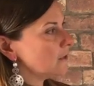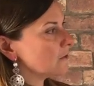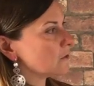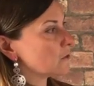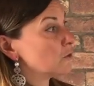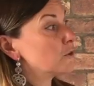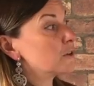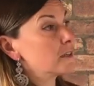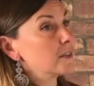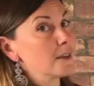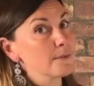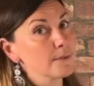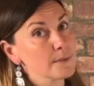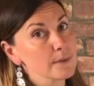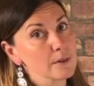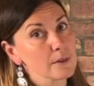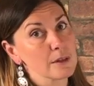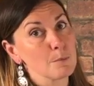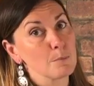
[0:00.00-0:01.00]
So you can
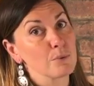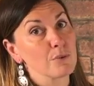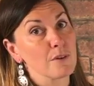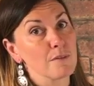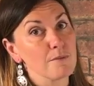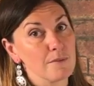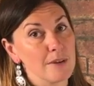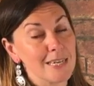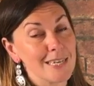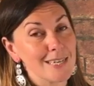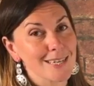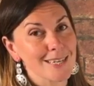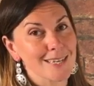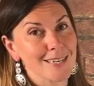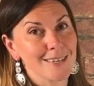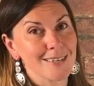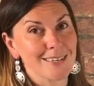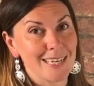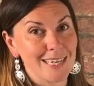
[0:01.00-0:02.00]
definitely prevent
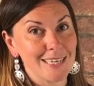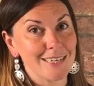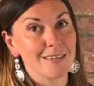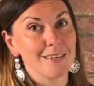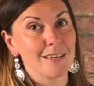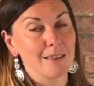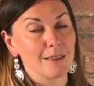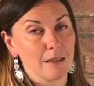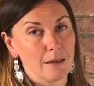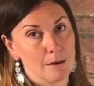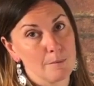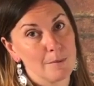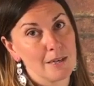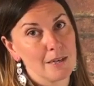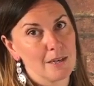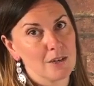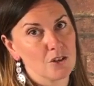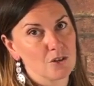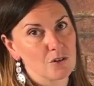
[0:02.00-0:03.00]
tendon and
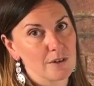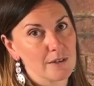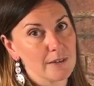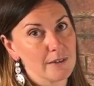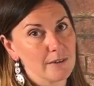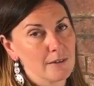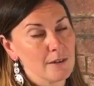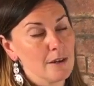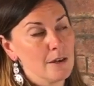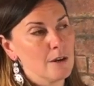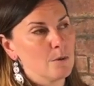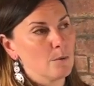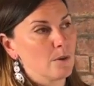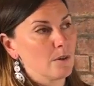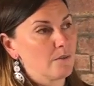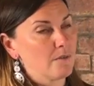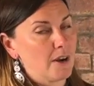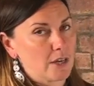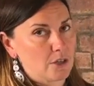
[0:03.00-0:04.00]
ligament injuries
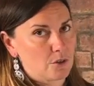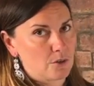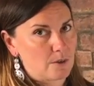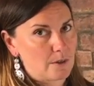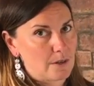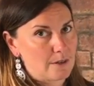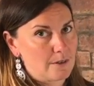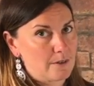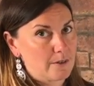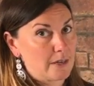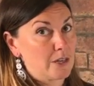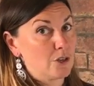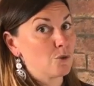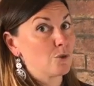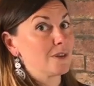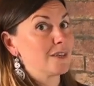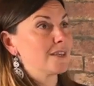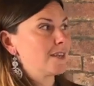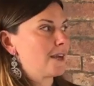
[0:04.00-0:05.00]
with fascia release, and
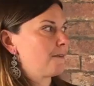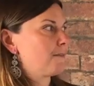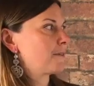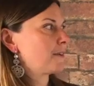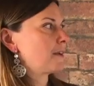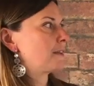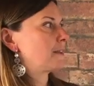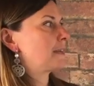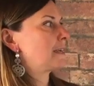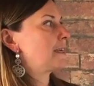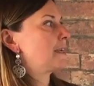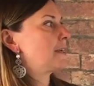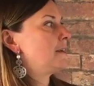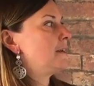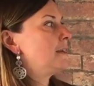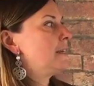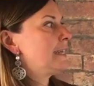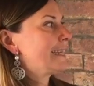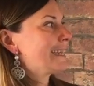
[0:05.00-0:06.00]
you can
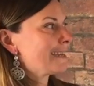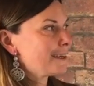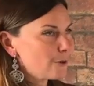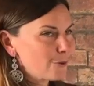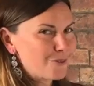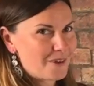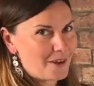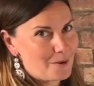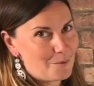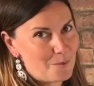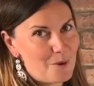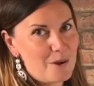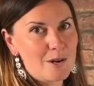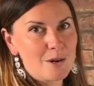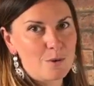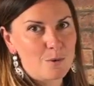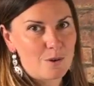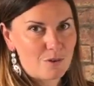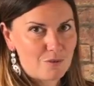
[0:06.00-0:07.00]
definitely heal them
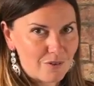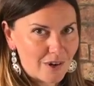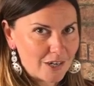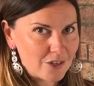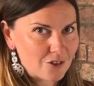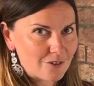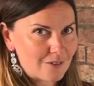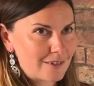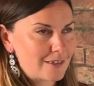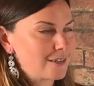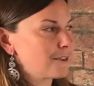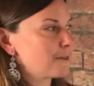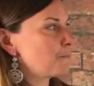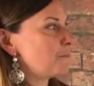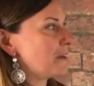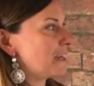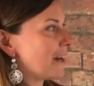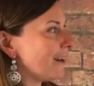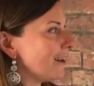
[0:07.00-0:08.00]
with fascia release,
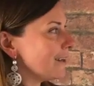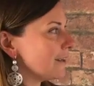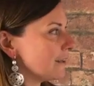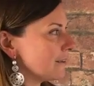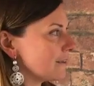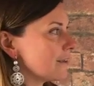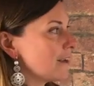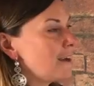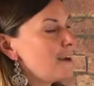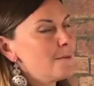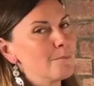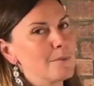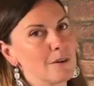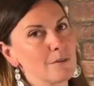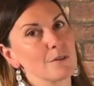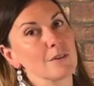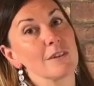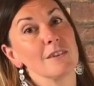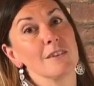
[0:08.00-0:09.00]
because by
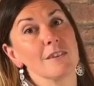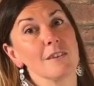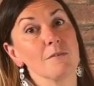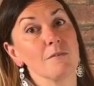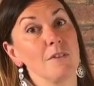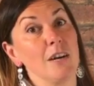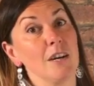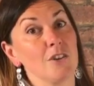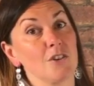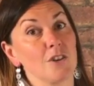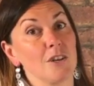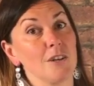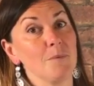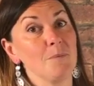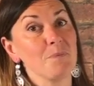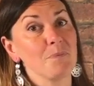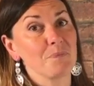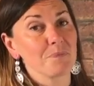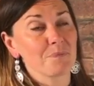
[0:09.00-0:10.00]
releasing
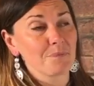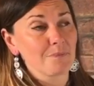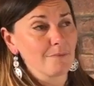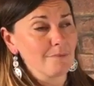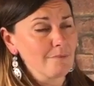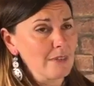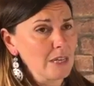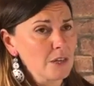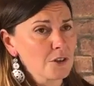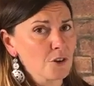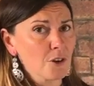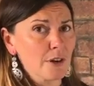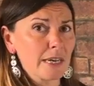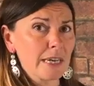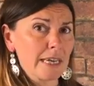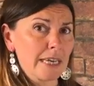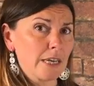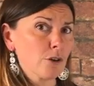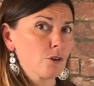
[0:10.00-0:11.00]
fascia, you're
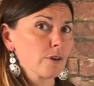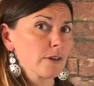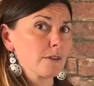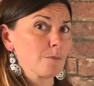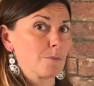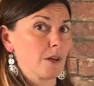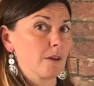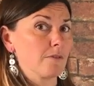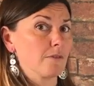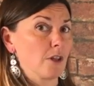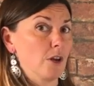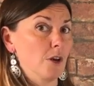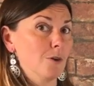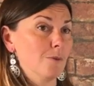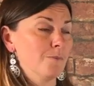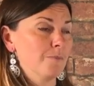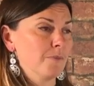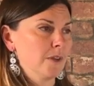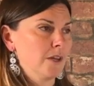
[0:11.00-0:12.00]
gonna increase blood
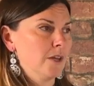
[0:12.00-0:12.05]
flow,